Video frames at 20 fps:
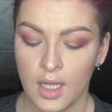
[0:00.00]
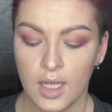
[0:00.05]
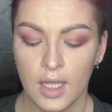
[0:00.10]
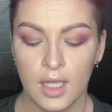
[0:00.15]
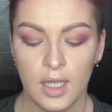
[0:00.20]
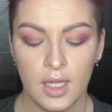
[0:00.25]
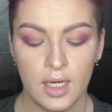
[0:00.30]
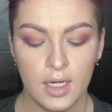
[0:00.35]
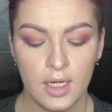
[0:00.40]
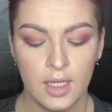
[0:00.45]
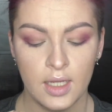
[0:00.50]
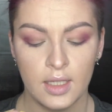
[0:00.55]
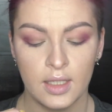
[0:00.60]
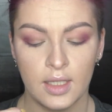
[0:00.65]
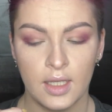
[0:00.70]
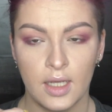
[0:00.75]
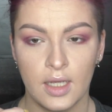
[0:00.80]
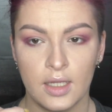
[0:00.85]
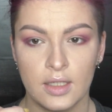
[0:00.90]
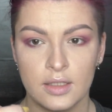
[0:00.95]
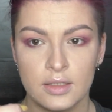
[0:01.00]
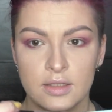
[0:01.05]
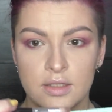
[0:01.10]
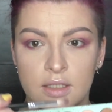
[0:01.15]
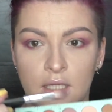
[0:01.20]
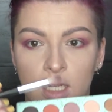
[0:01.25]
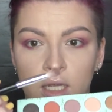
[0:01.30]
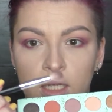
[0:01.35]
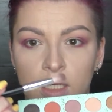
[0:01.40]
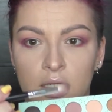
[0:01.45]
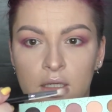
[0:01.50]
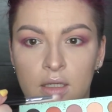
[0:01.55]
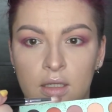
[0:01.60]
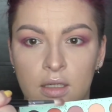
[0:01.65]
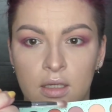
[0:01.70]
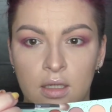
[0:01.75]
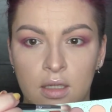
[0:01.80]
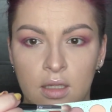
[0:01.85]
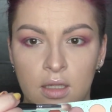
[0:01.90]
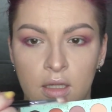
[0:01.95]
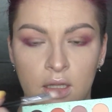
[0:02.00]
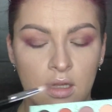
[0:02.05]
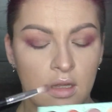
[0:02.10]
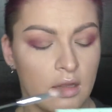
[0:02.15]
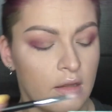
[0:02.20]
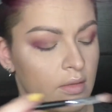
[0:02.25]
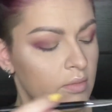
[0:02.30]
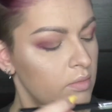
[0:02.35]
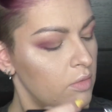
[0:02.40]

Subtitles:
and again take the